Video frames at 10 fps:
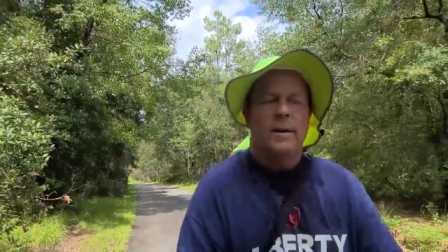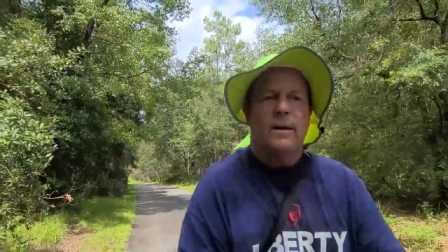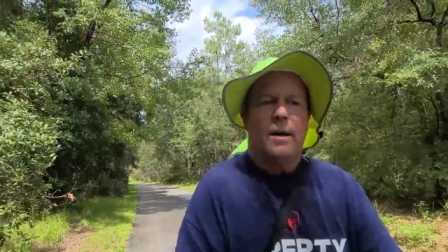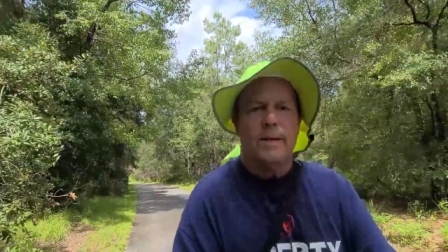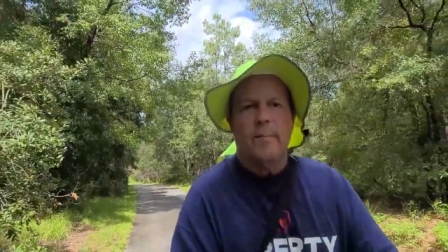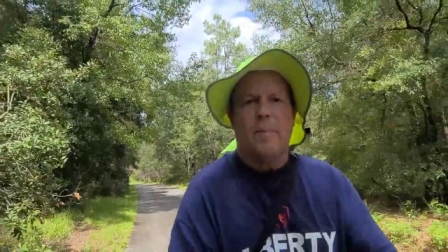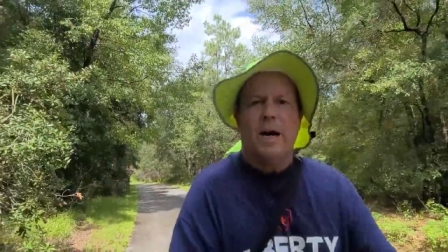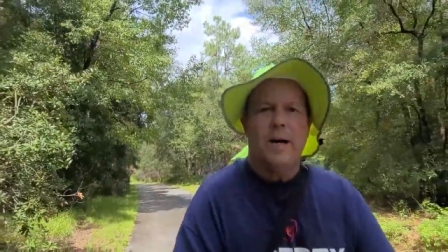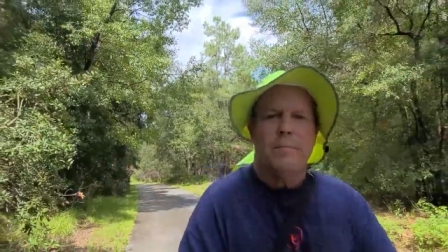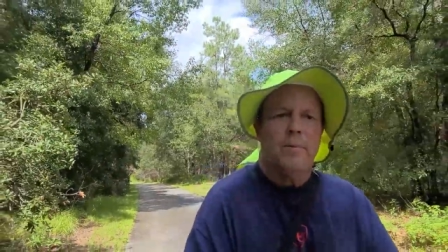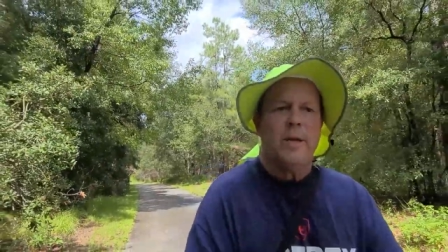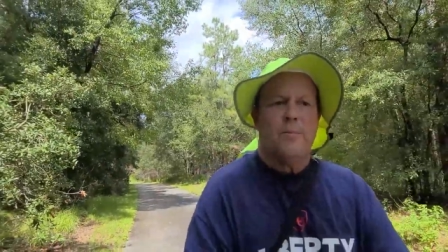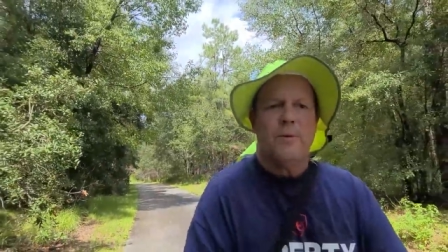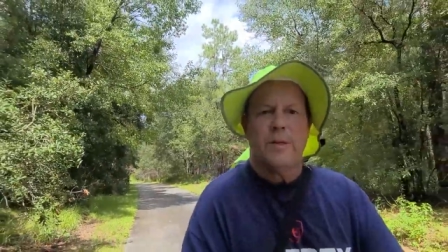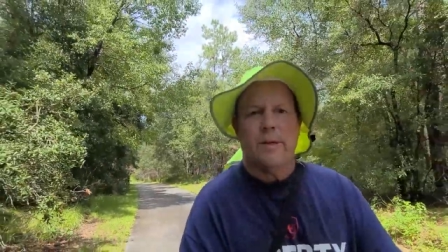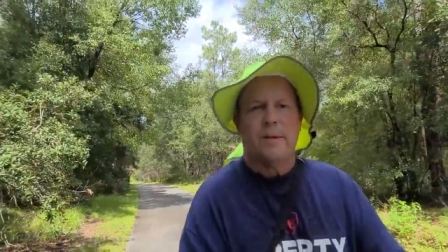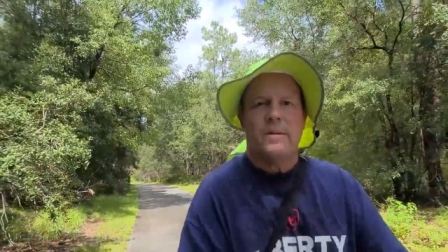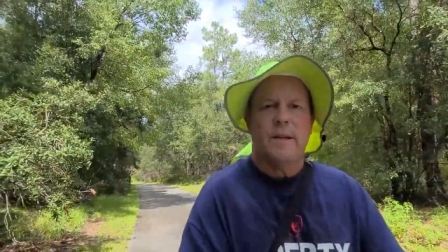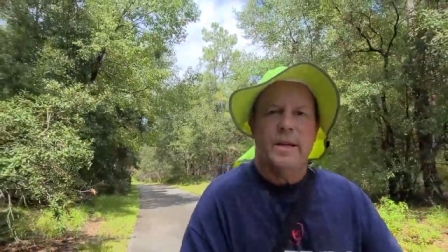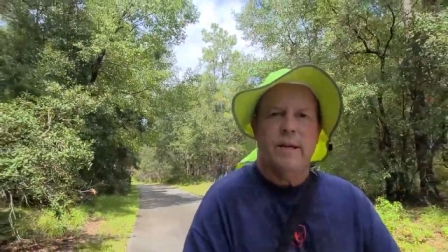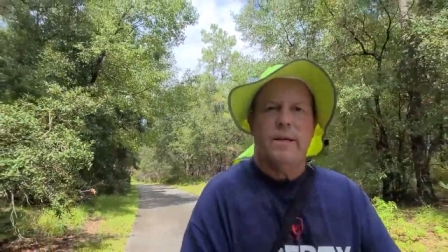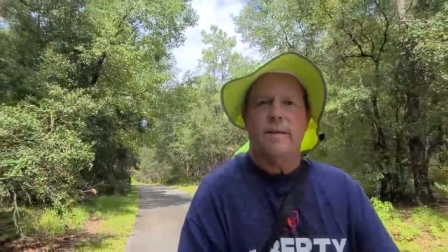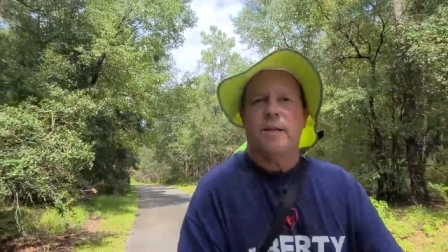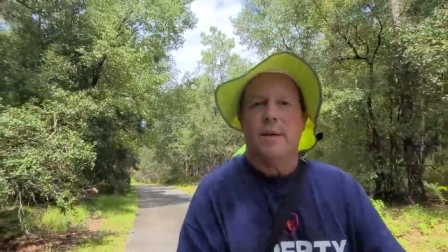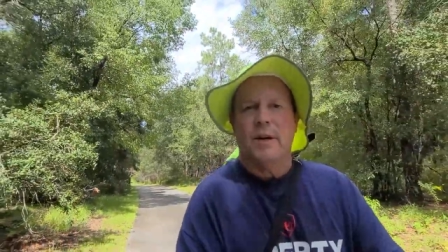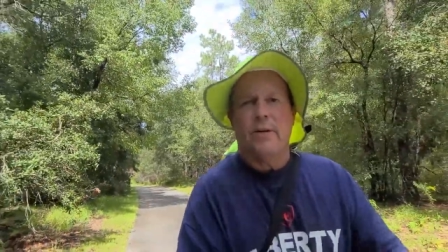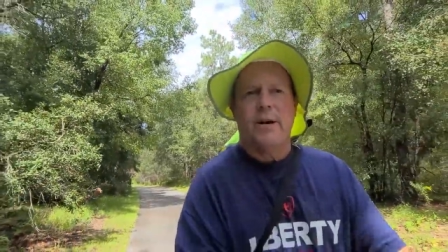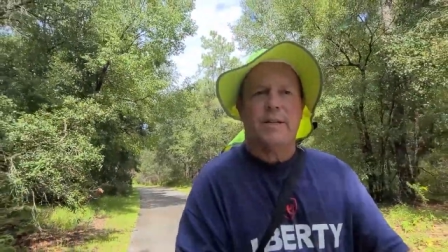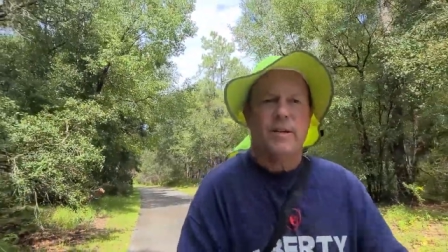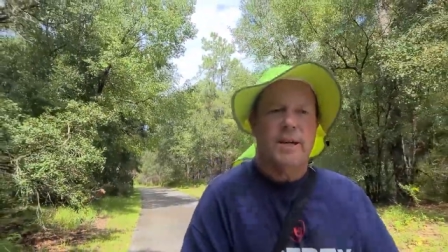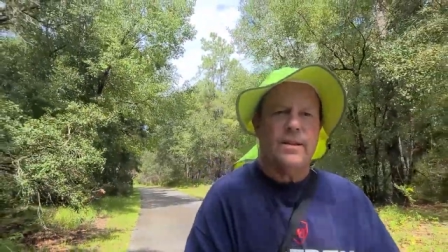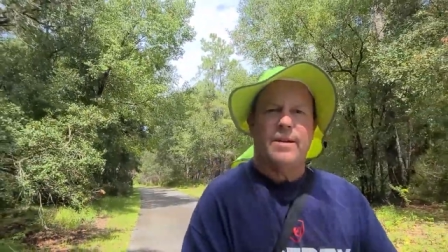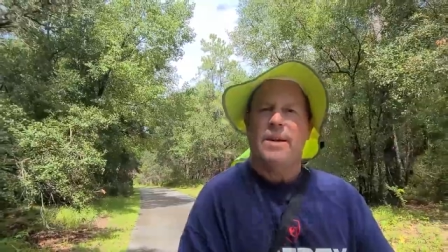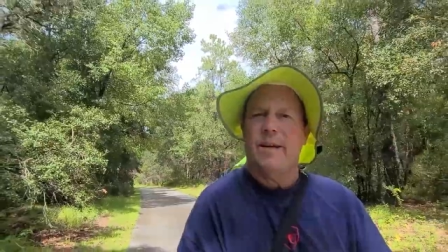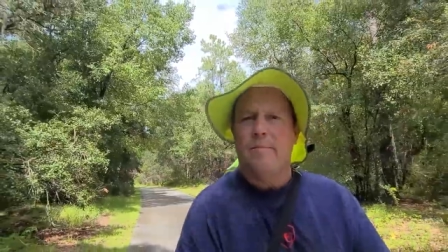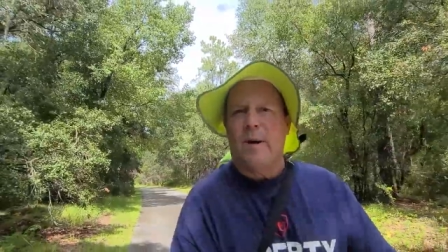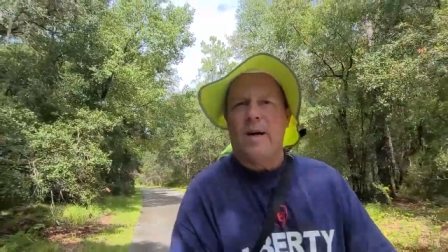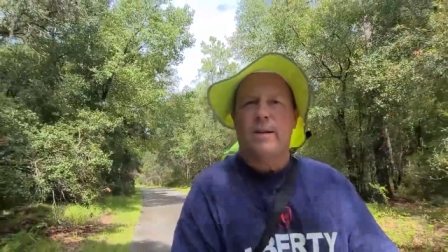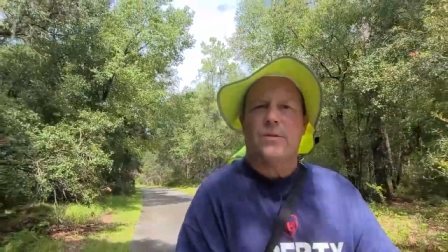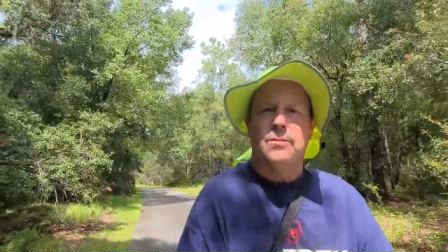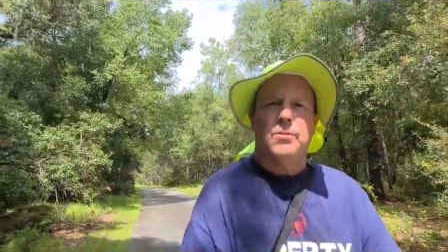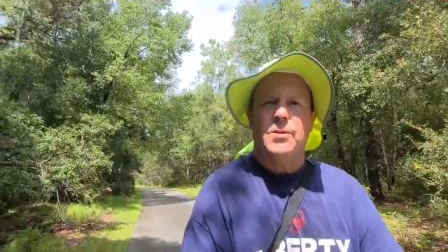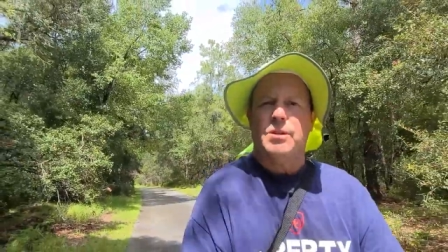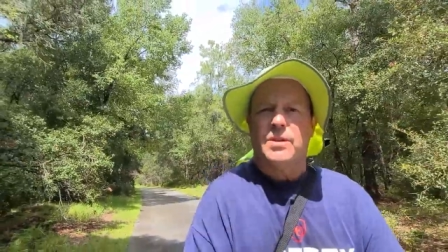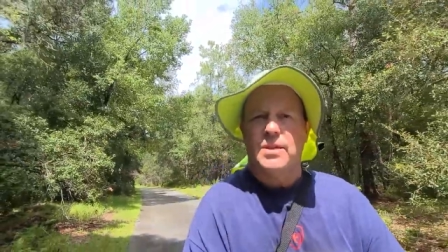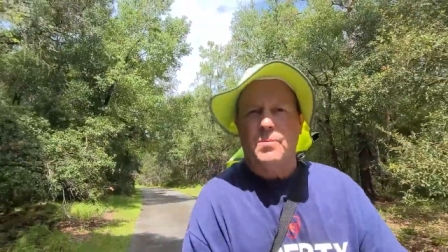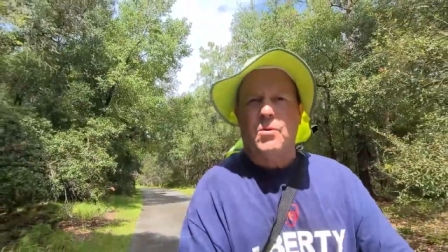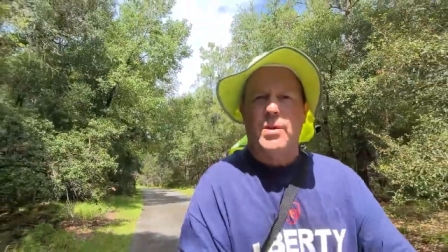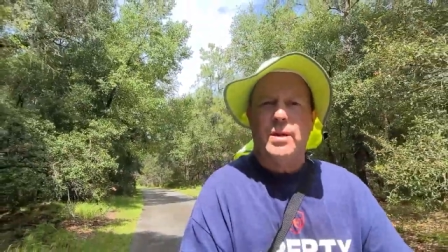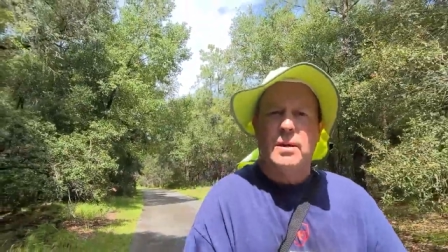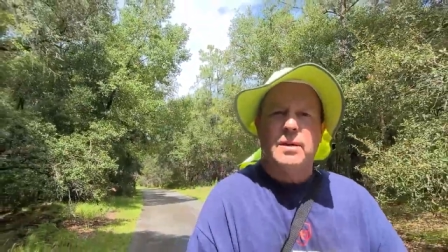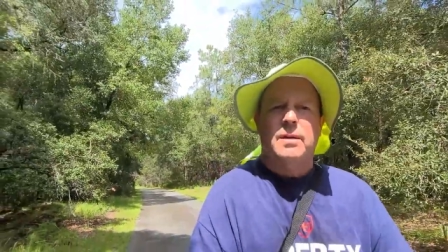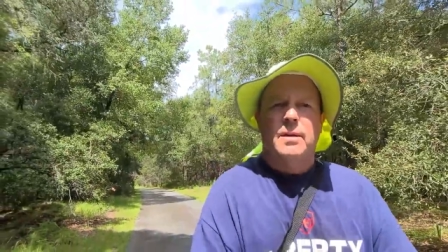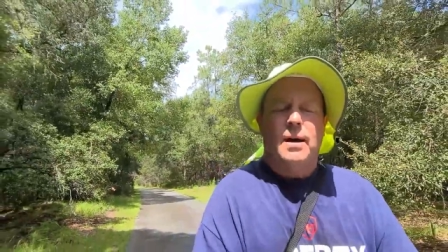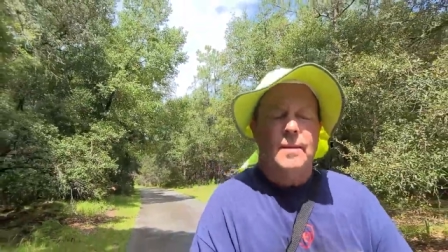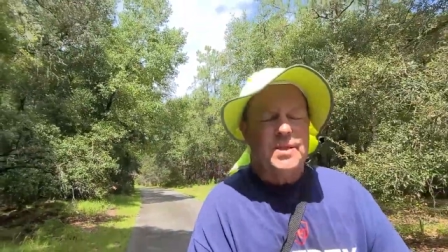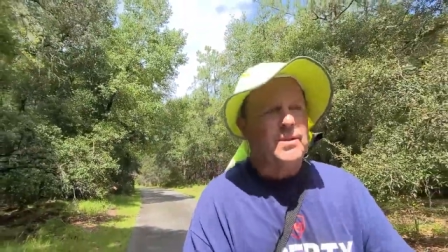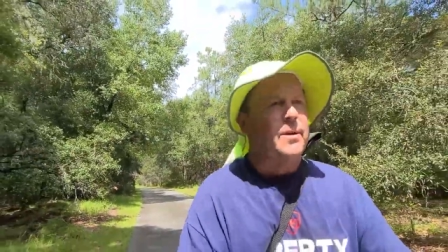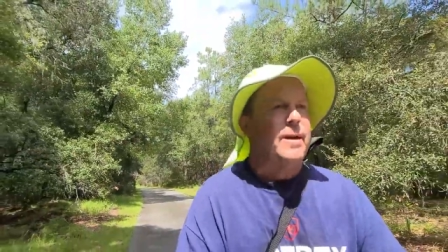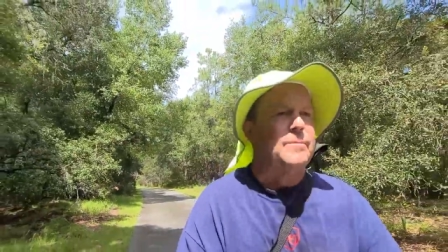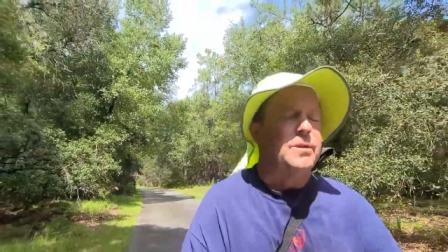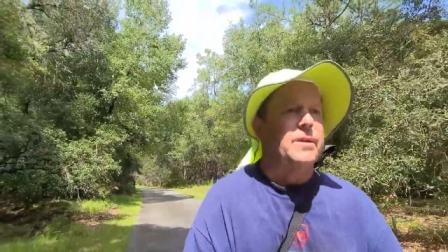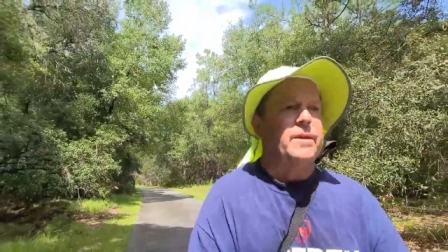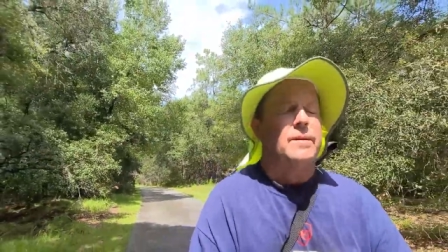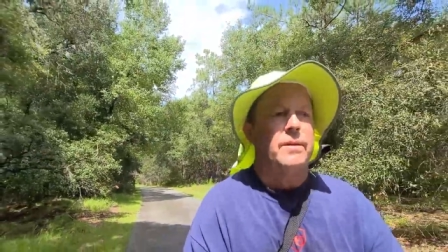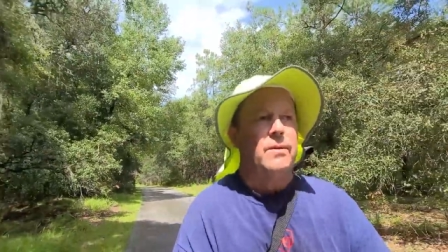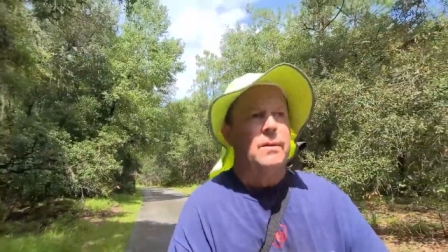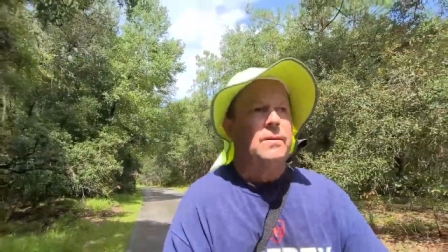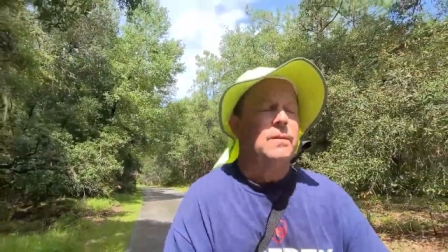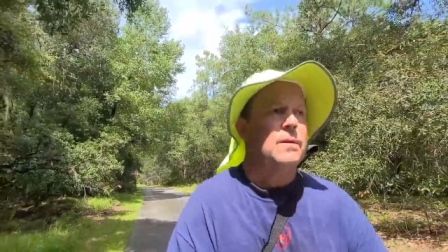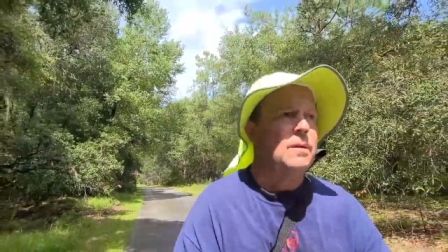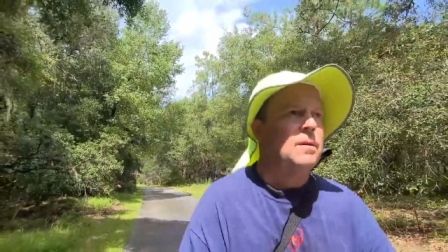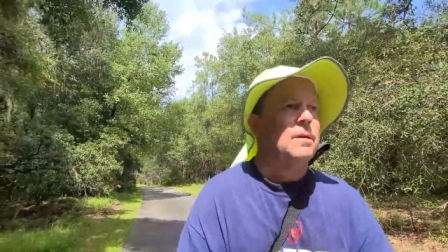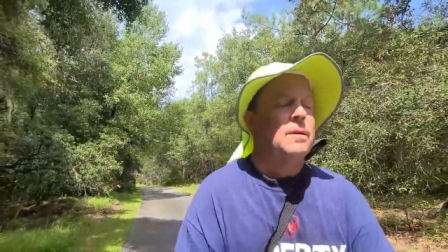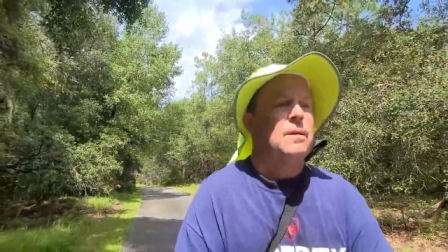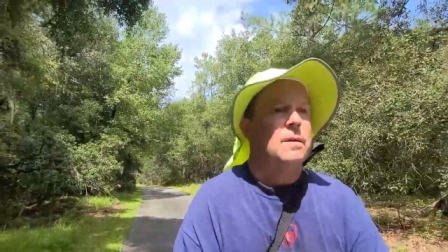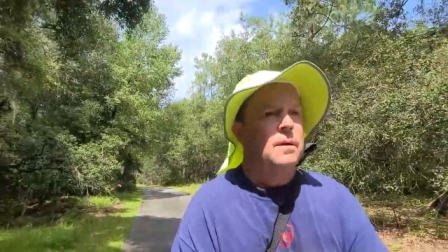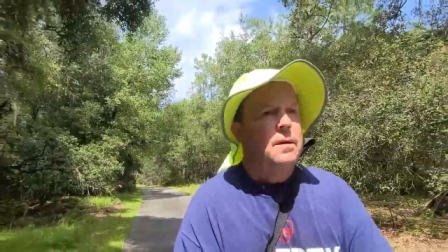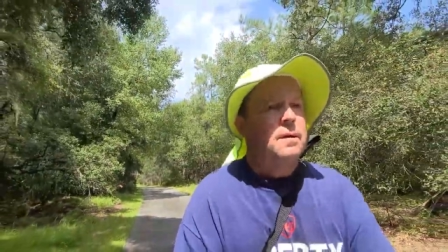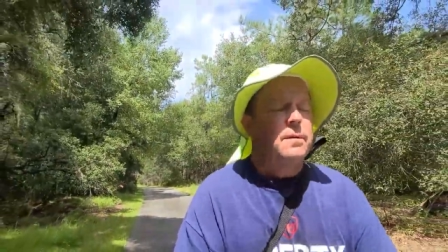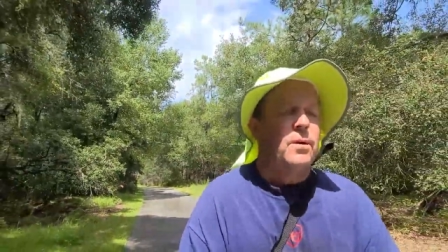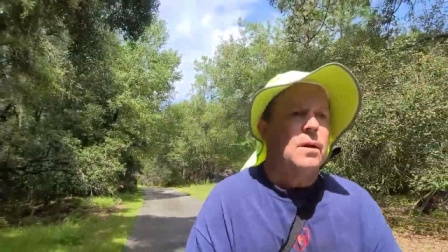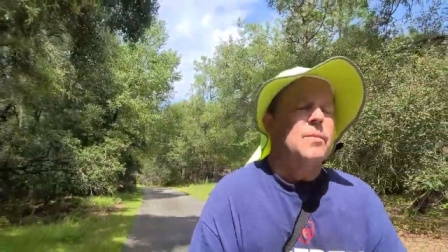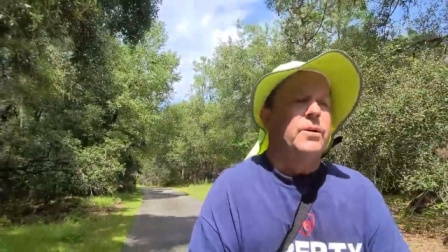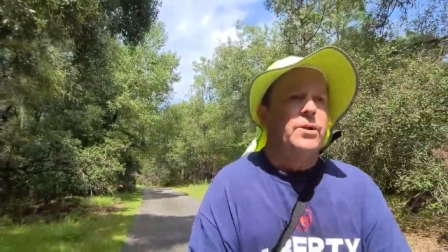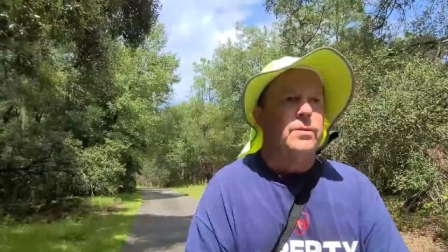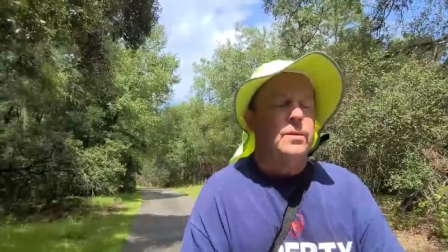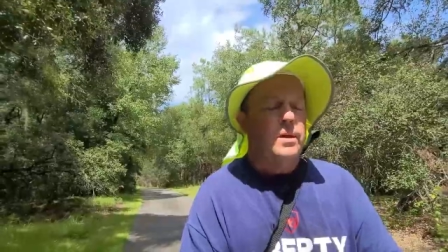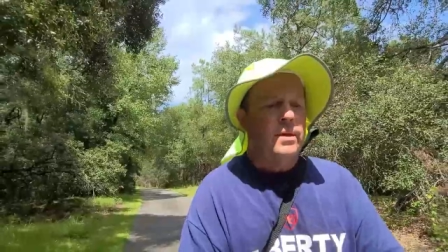All you Biden people, you idiot Democrats, you out there, you getting buyer's remorse at this point? I'm sorry, I'm just getting a little, little emotional.